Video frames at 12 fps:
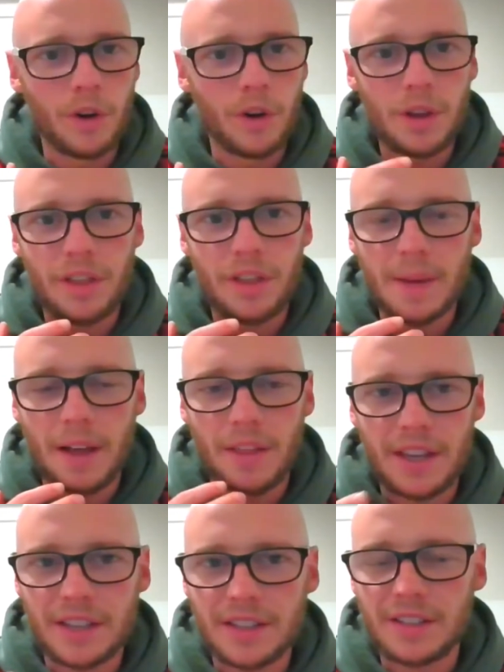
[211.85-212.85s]
What do you think
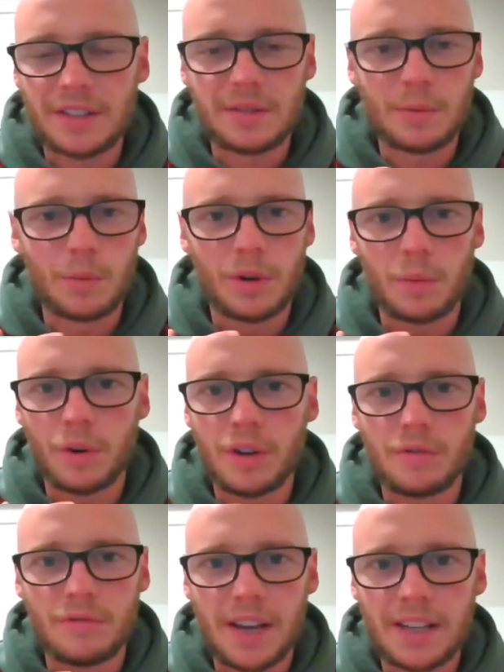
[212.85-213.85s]
about this? What are
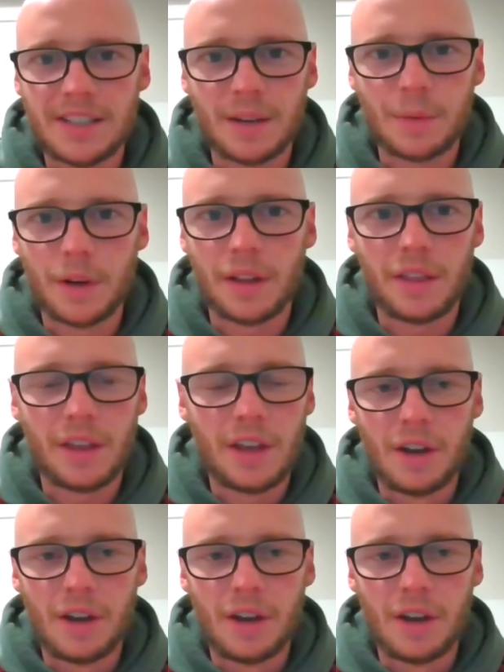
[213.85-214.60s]
you wrestling with?